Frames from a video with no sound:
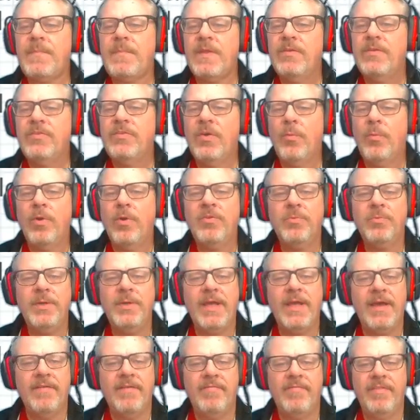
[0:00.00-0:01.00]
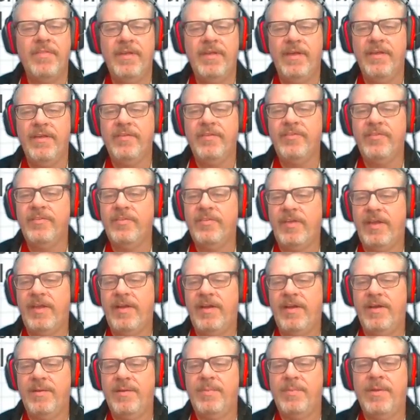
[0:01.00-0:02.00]
So once we have this set
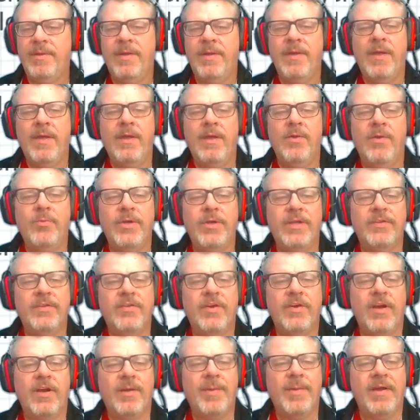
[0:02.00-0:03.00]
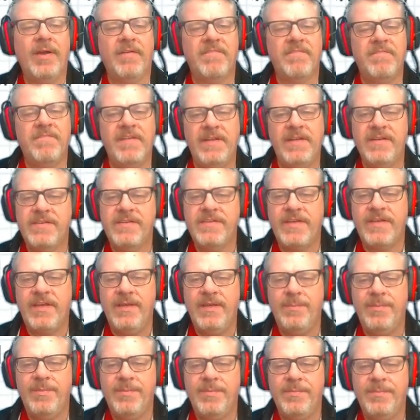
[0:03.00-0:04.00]
up, we could talk about a
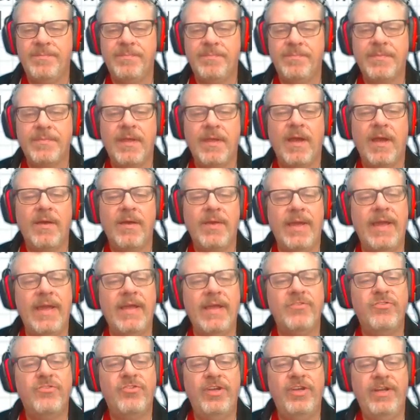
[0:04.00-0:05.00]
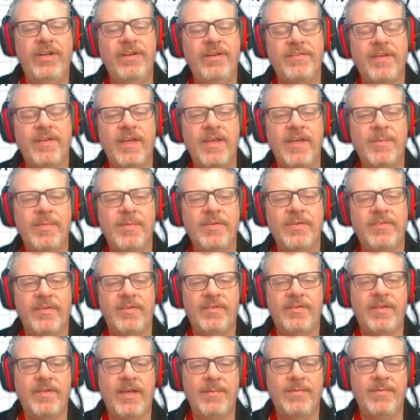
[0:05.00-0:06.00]
phenotype, Okay, a genotype is the
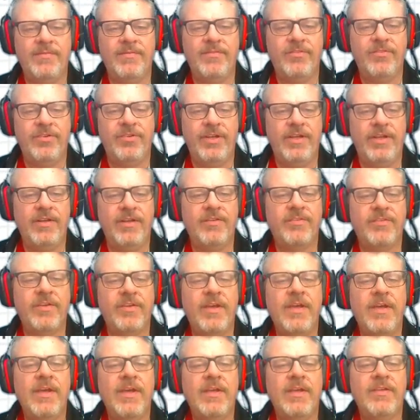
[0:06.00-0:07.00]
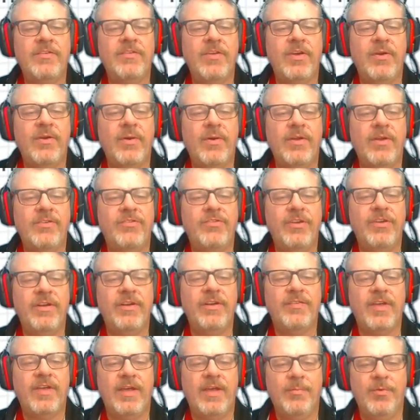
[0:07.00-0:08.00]
type of genes. So a
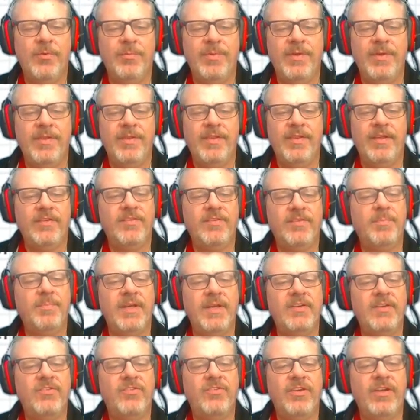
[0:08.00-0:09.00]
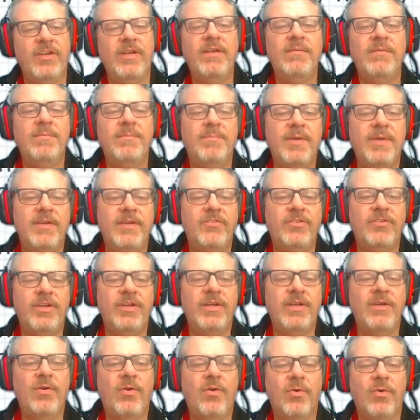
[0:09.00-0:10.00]
genotype would be this: big G,
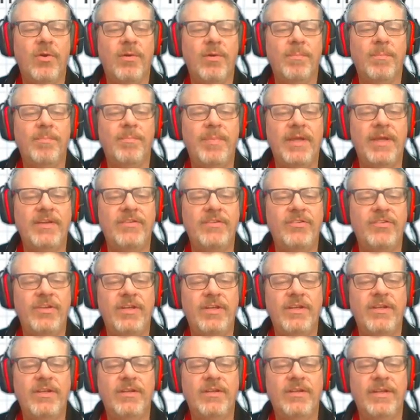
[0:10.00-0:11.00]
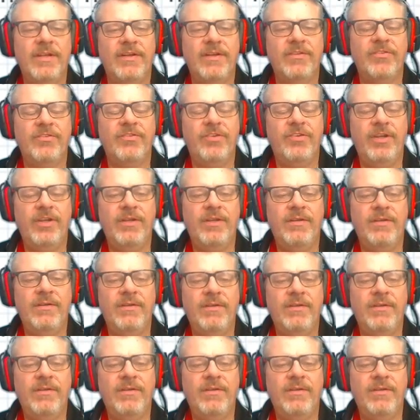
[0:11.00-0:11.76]
or big G, or little g,